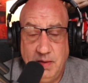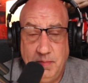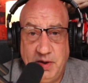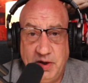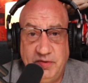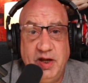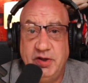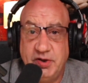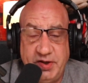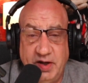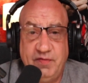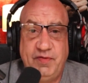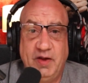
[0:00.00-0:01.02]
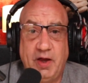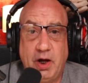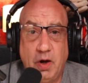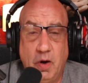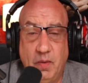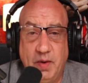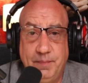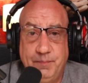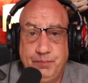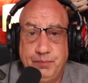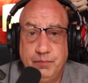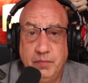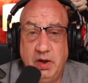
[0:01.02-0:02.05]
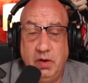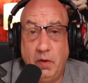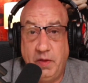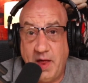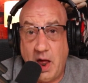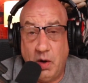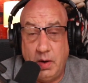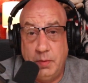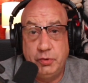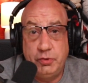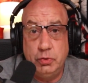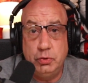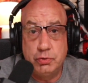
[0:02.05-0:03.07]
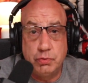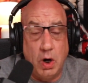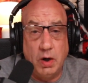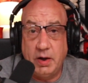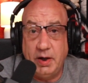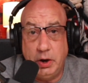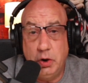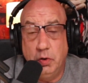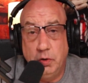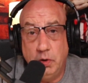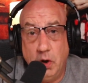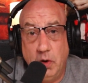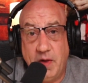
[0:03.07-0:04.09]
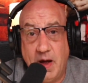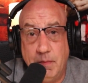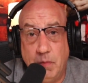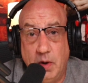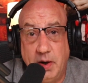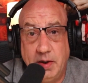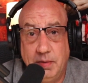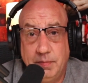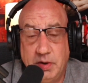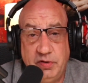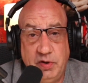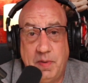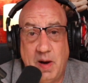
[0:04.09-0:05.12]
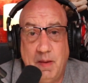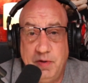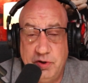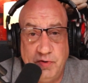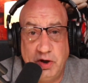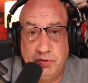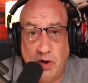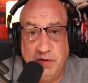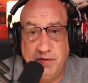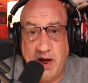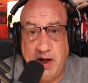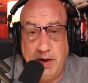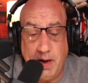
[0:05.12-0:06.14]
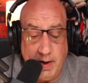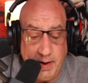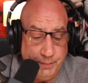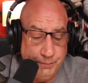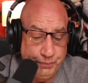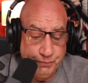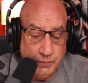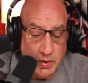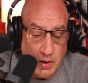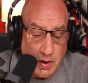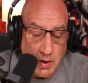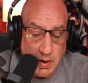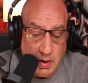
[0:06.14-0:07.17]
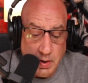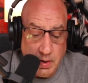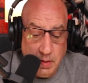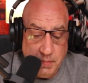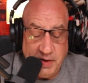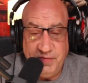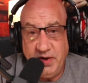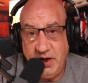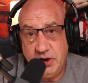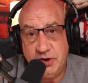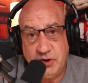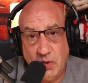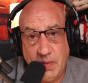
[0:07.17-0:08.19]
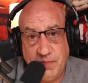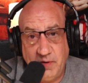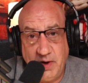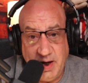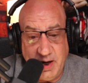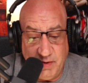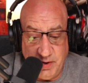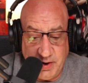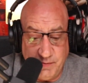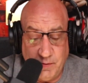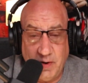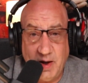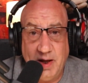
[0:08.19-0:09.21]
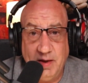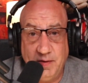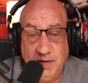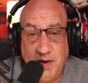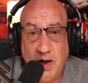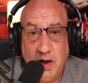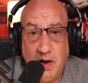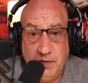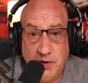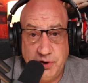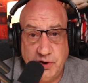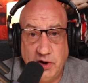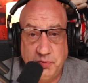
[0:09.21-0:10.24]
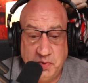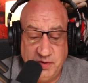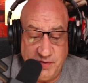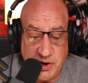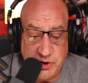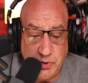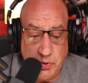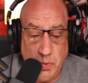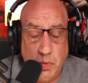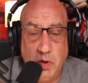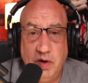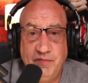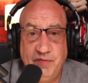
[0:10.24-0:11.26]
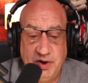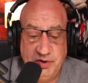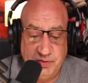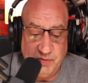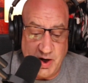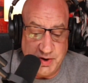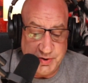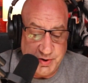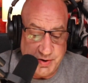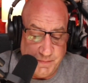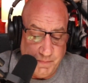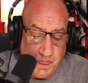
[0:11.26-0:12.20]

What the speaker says: because he just didn't feel like going, that or he was too drunk and he couldn't go that morning because he probably drinks all day and night. But if he didn't show up for a hearing in Rhode Island, the judge would have issued a warrant for his arrest,